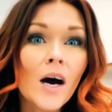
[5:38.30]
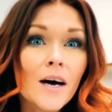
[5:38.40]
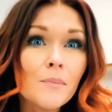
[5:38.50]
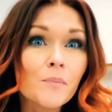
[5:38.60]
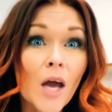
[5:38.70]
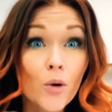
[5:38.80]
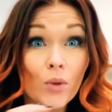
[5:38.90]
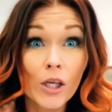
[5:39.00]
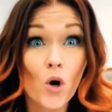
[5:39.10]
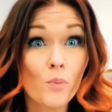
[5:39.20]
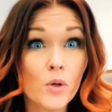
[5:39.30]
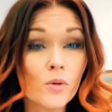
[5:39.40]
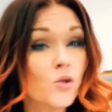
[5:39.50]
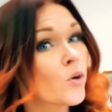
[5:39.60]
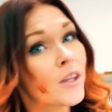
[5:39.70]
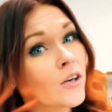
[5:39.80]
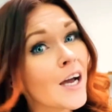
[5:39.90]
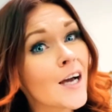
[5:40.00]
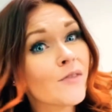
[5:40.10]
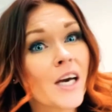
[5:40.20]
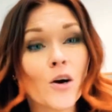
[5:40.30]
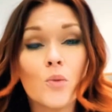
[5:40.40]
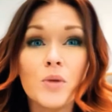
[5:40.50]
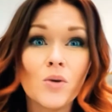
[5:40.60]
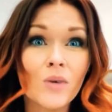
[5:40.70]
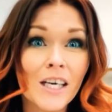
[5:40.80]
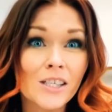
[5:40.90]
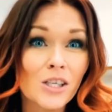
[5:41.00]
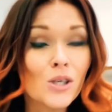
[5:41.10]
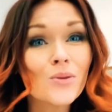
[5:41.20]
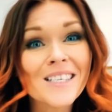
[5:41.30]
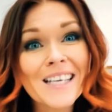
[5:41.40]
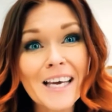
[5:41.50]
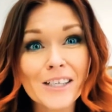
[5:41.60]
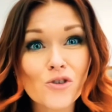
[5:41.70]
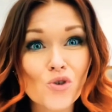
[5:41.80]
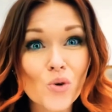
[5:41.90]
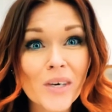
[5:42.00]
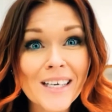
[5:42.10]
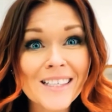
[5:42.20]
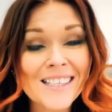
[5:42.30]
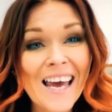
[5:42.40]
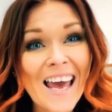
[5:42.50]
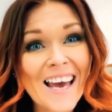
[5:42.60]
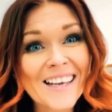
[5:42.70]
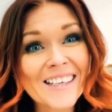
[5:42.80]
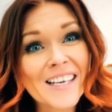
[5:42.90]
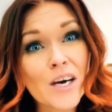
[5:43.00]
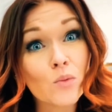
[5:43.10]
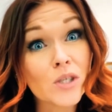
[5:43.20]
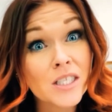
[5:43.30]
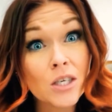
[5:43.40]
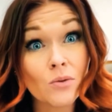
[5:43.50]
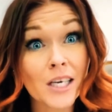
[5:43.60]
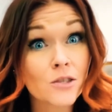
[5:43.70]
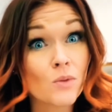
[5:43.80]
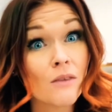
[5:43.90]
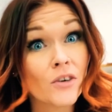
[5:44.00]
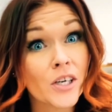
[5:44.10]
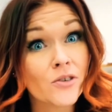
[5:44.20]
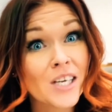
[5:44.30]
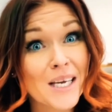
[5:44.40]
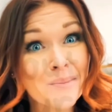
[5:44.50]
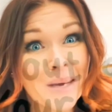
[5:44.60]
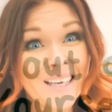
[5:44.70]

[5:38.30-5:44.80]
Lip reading: I really hope you enjoy the craft. I hope you get to use it and enjoy it. And we'll see you next week for another take and make.